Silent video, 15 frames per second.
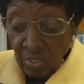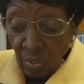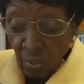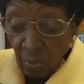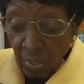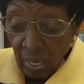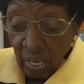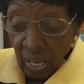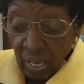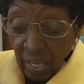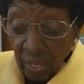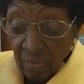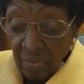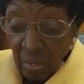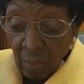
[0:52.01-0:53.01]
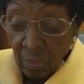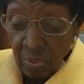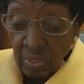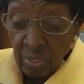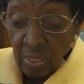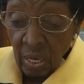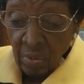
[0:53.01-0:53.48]
So, and that
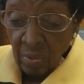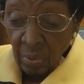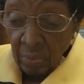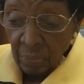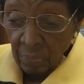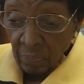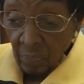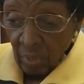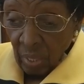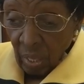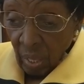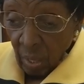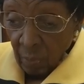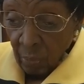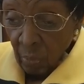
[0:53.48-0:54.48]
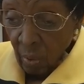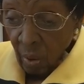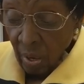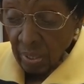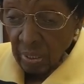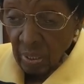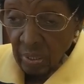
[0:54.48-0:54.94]
was another
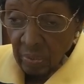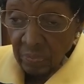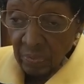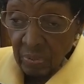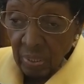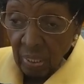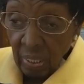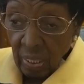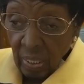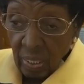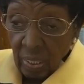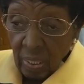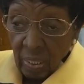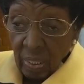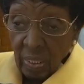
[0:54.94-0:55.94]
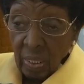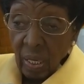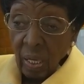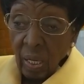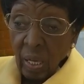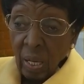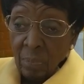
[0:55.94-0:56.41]
part of
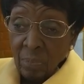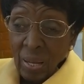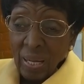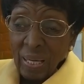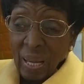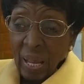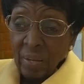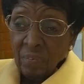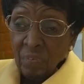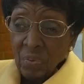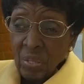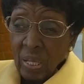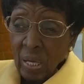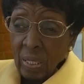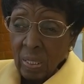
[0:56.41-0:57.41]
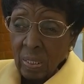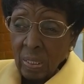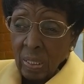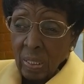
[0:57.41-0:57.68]
my life that